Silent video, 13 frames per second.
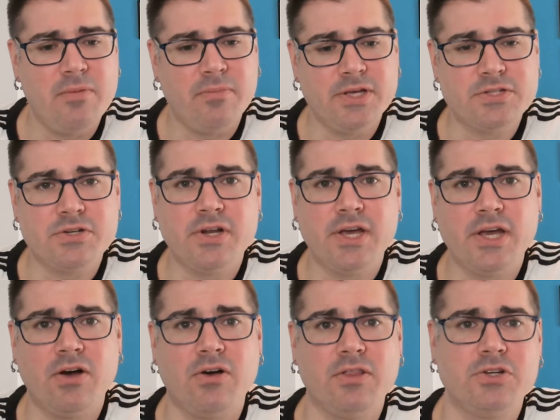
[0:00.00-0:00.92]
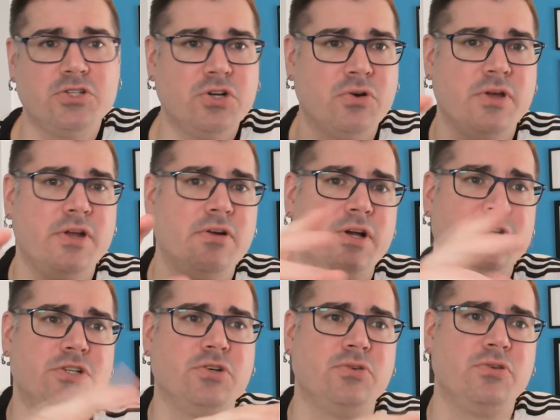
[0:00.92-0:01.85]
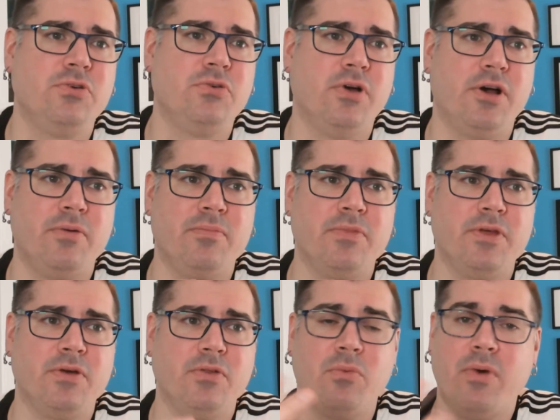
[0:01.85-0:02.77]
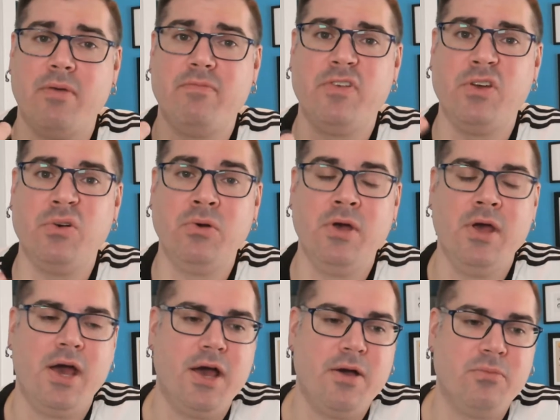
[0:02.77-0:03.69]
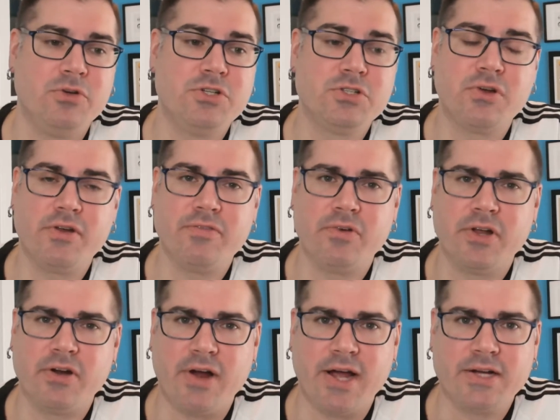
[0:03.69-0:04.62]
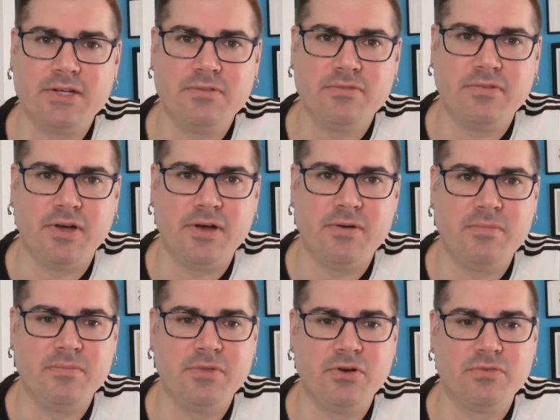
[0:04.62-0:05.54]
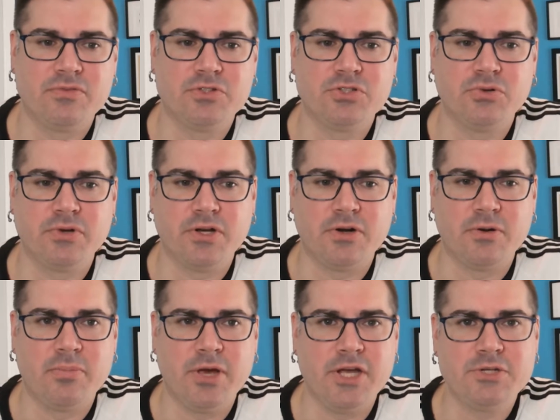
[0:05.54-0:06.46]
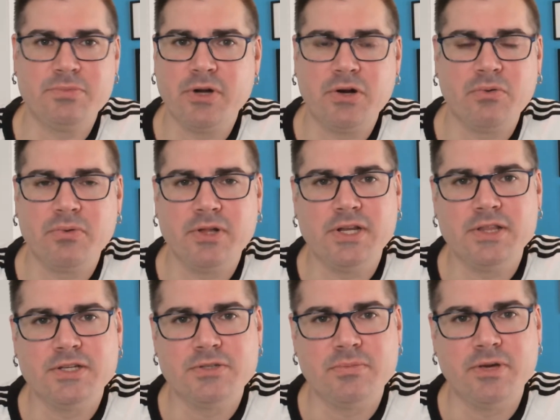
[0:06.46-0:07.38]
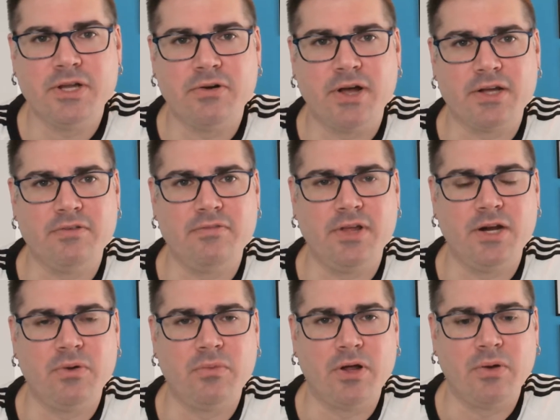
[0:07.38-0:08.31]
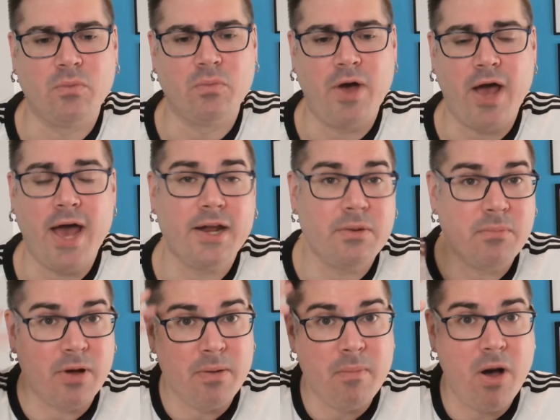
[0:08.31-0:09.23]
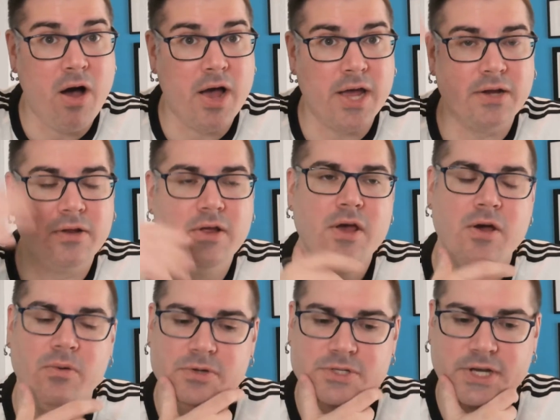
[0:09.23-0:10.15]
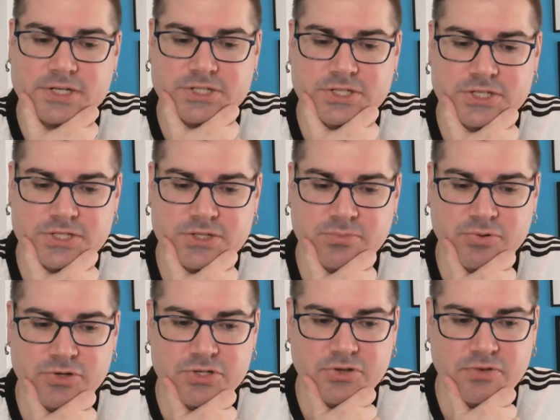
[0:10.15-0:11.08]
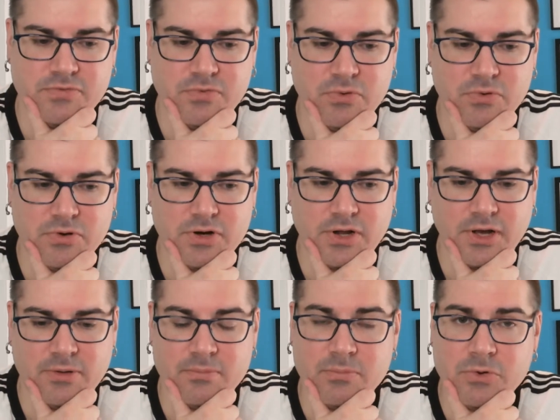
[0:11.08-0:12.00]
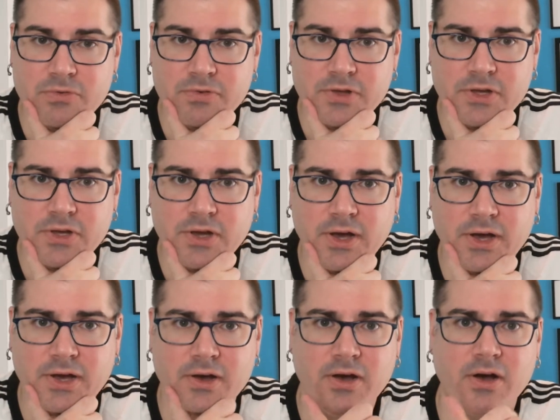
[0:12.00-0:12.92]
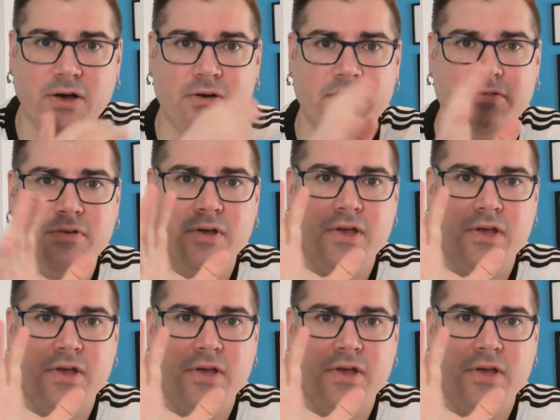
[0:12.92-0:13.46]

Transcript: Yesterday on the show here, I had shown you the web view, which is great for interactive, for showing it on a page. But I don't really need this to be interactive data. What I had in my mind was actually just a pretty straightforward movie of